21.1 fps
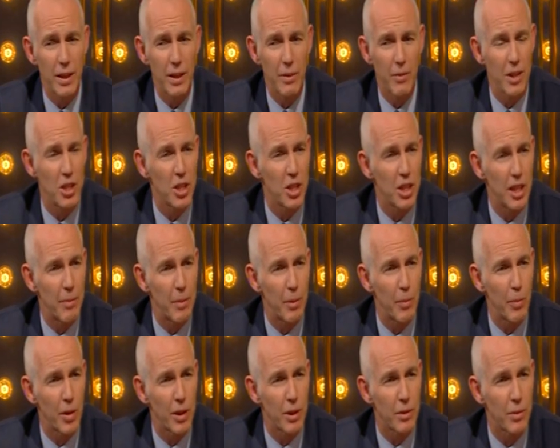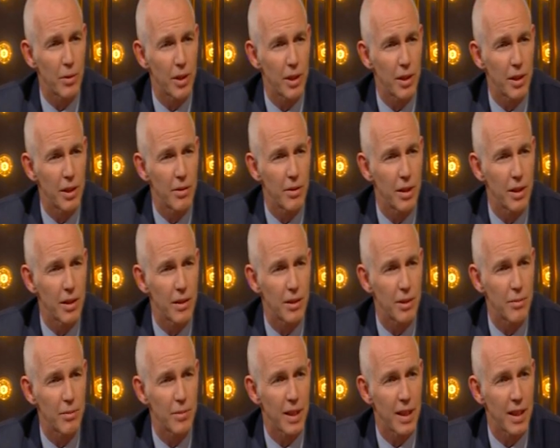it reach a tipping point where you knew that
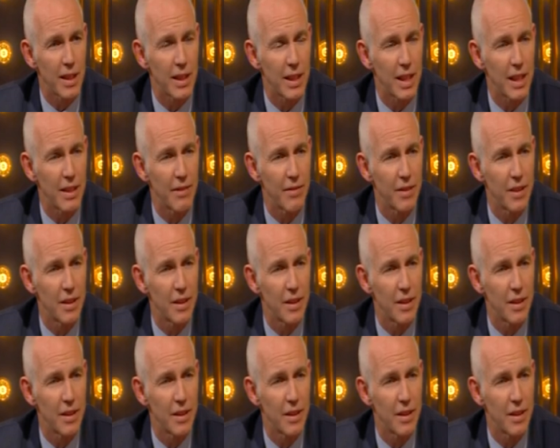something had to give?